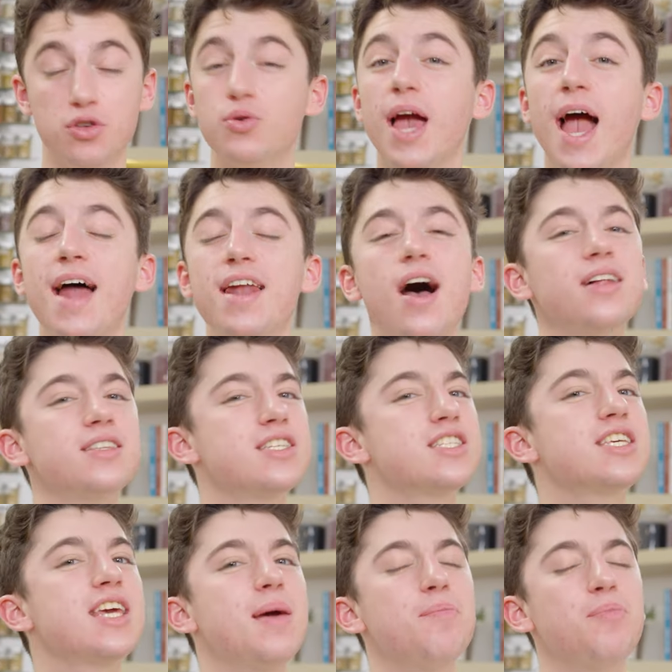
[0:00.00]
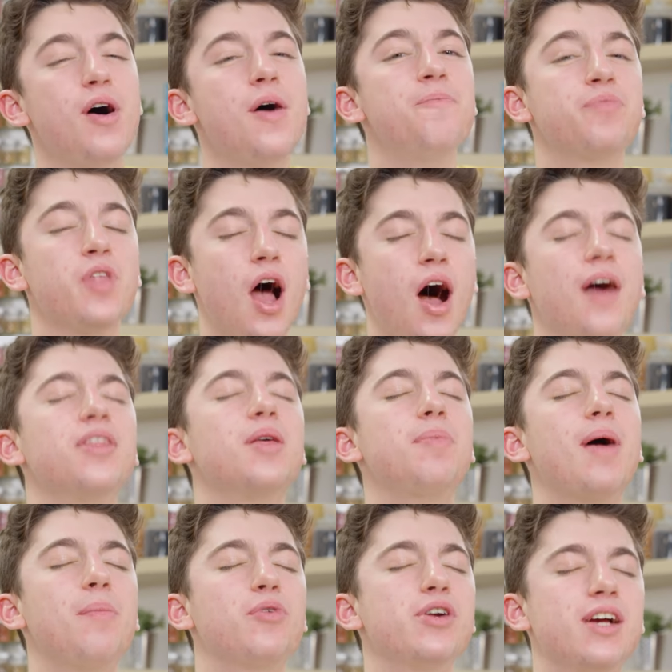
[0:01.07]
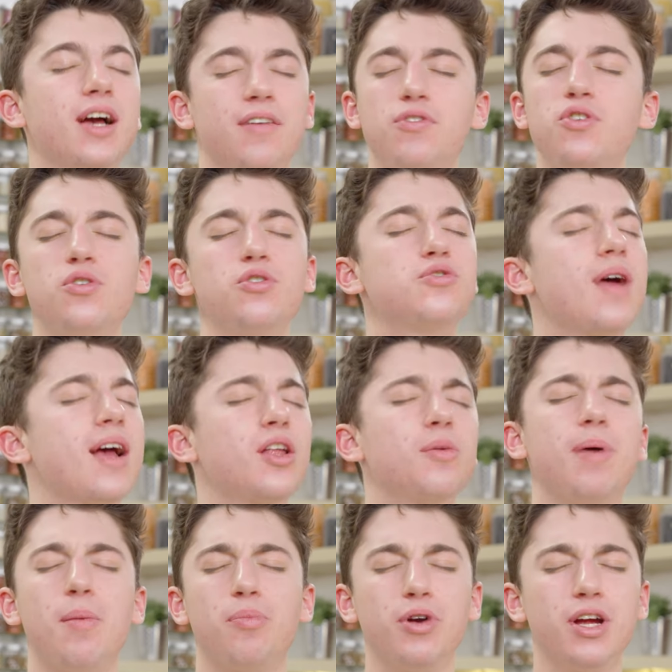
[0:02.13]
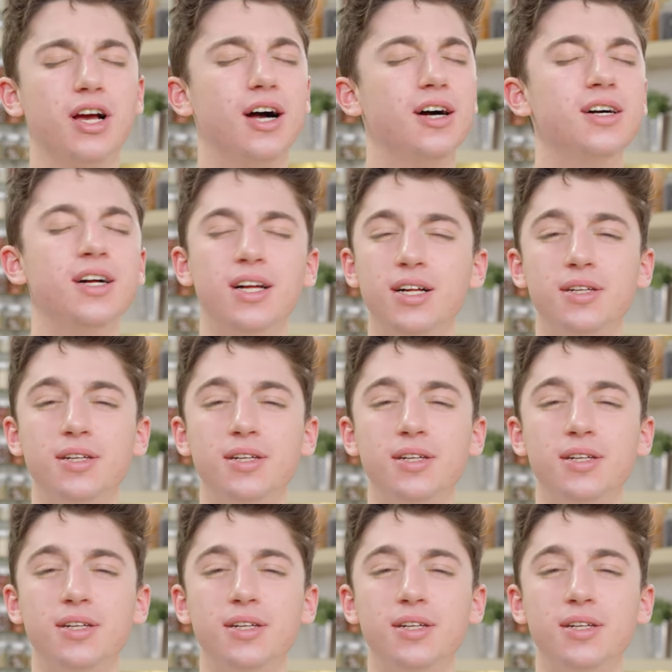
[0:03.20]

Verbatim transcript: You cannot skimp on the paprika. If you use regular paprika,